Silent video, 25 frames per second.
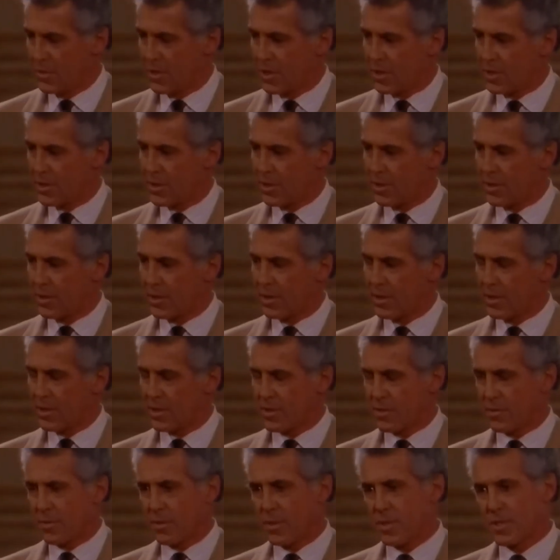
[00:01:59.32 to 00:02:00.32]
She certainly
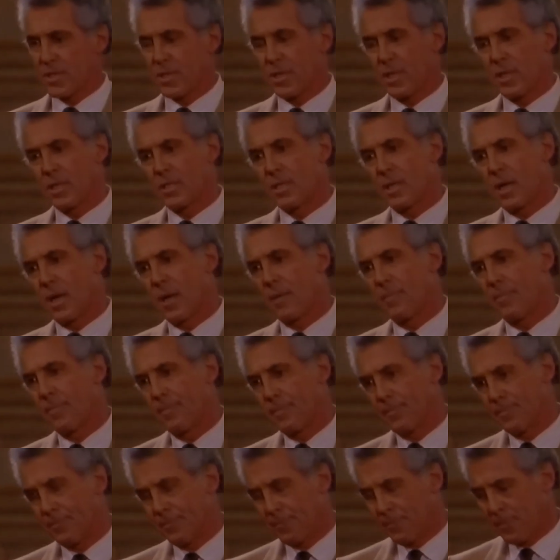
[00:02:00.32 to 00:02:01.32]
doesn't waste any time.
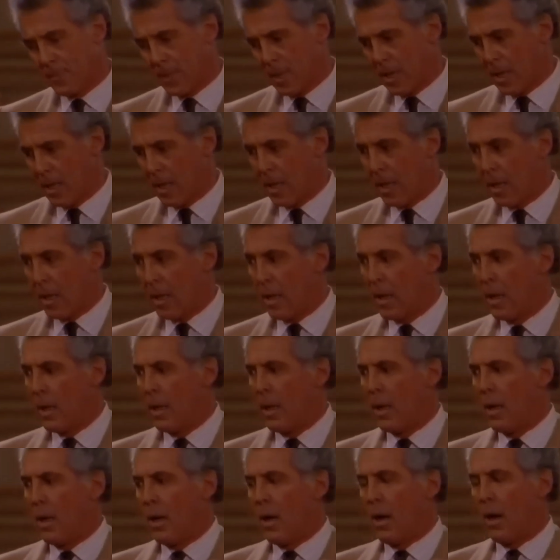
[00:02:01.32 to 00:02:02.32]

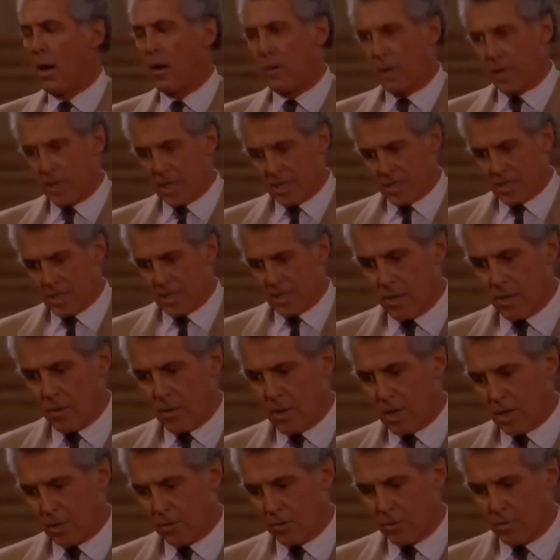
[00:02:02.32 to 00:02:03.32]
All right, you
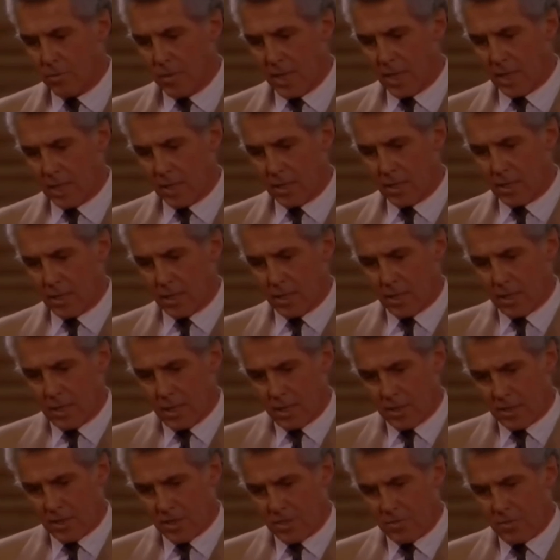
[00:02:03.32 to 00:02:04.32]
what, we'll make it at 9
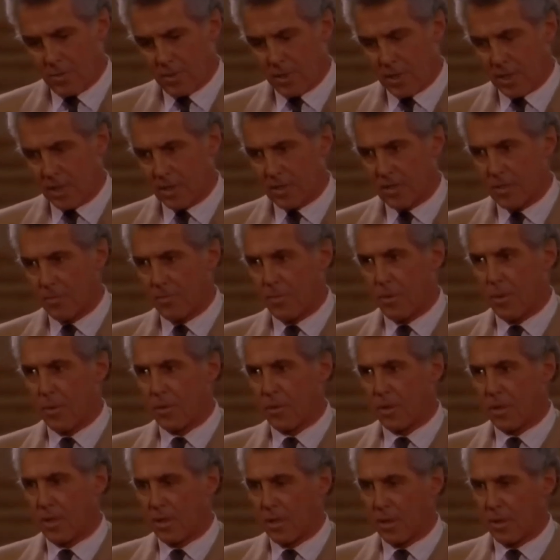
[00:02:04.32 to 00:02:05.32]
o'clock this morning at the
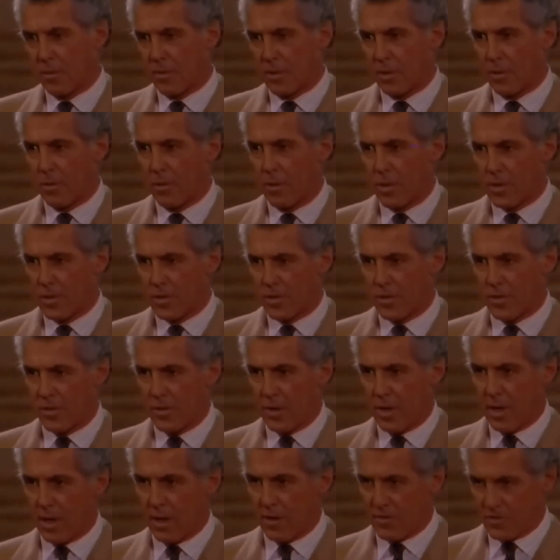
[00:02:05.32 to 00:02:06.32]
Polo Club, and I want you
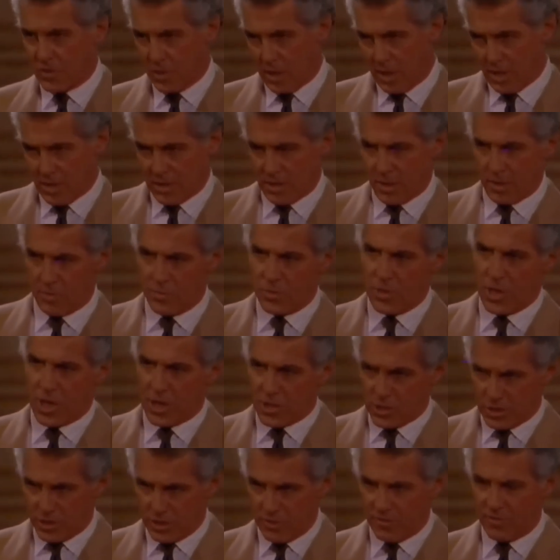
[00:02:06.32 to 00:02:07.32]
there. If she has any
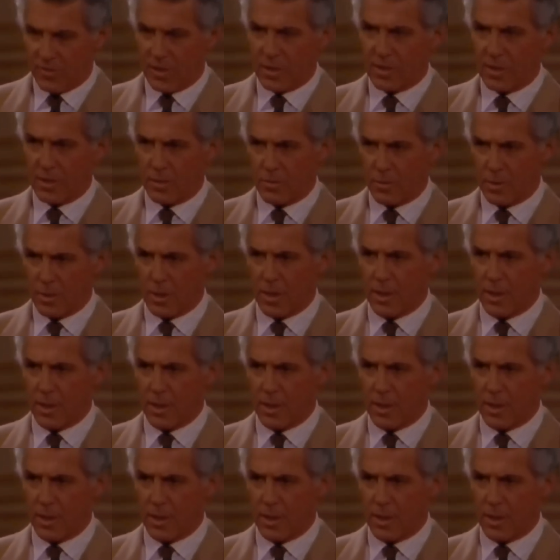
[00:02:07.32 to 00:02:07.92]
objection, you find out